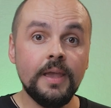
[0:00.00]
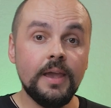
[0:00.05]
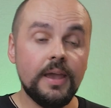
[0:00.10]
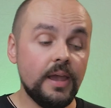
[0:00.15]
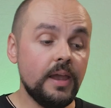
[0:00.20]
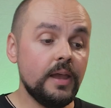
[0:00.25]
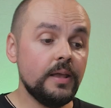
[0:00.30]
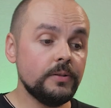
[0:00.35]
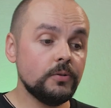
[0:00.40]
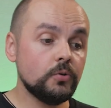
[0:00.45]

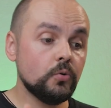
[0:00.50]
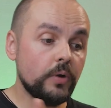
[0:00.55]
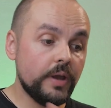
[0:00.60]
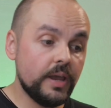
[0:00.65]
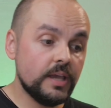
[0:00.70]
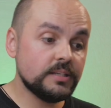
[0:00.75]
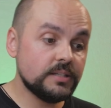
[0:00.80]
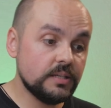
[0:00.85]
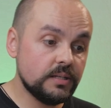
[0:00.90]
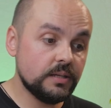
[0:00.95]
and
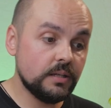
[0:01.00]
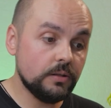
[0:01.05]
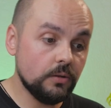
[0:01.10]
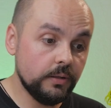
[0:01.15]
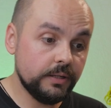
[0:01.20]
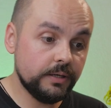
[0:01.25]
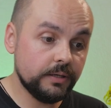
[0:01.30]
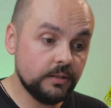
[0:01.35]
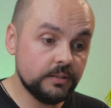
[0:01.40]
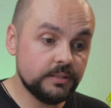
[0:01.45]
RuAsset
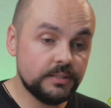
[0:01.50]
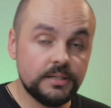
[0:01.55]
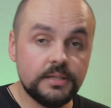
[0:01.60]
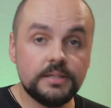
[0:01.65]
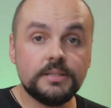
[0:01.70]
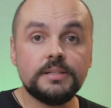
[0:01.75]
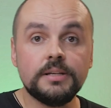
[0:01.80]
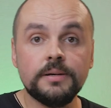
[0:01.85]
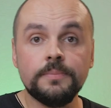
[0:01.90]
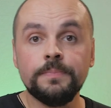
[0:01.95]
analytical
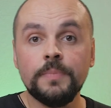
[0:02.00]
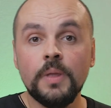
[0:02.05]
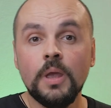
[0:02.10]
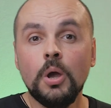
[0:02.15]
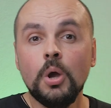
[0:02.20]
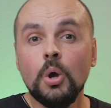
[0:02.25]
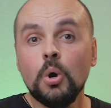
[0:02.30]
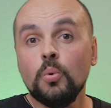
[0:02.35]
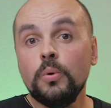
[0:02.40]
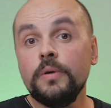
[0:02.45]
system,
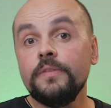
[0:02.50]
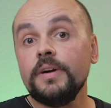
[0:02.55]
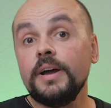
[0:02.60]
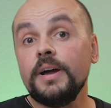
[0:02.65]
we've